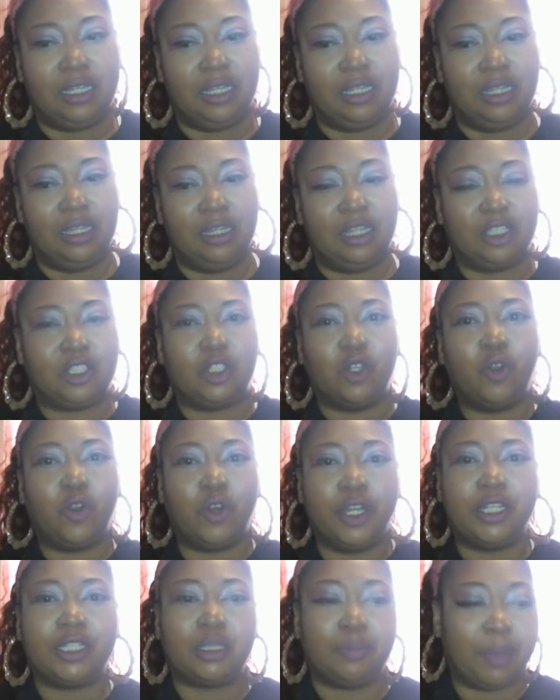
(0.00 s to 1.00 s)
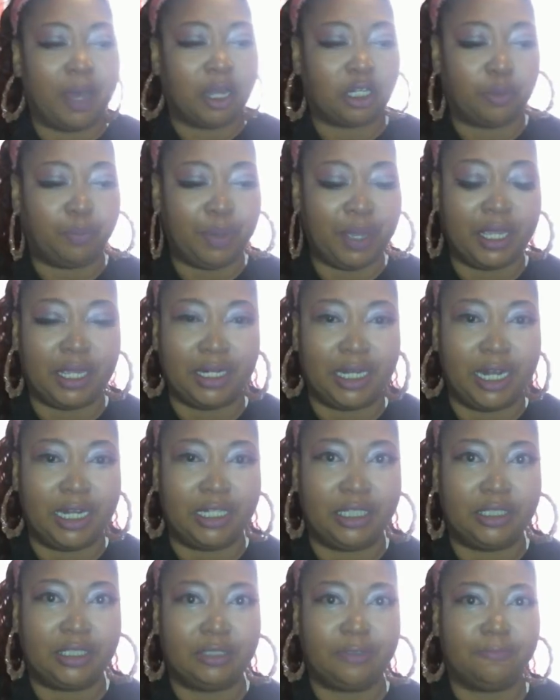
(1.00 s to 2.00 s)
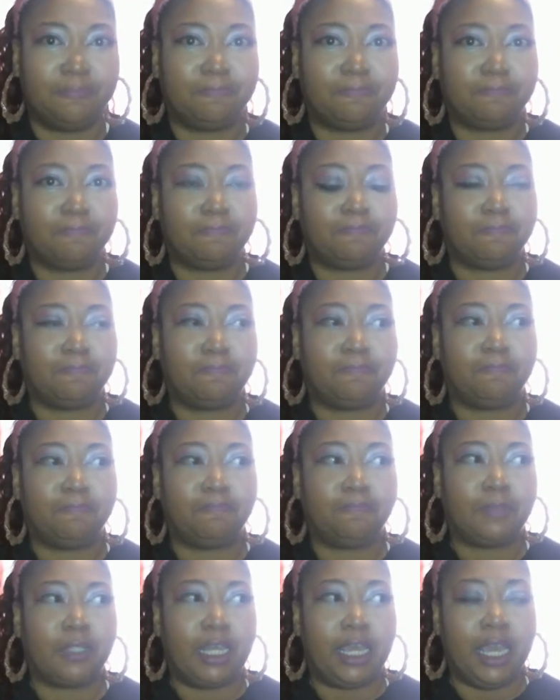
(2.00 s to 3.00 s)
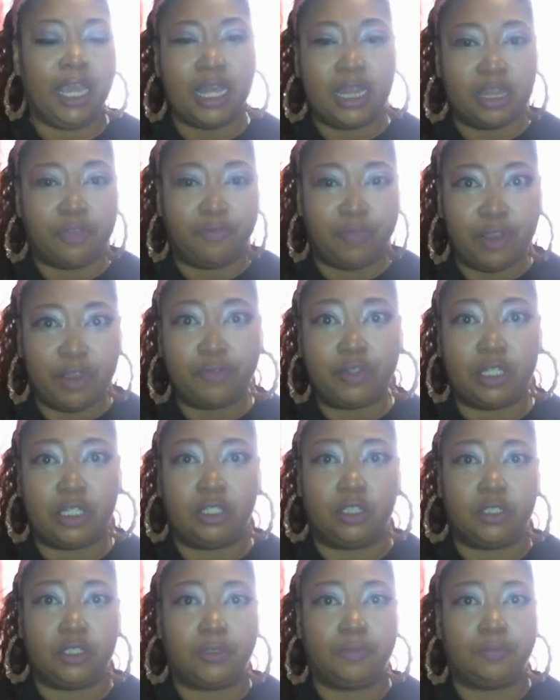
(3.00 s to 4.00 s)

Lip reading: The story is about the Pink Ladies in the 50s,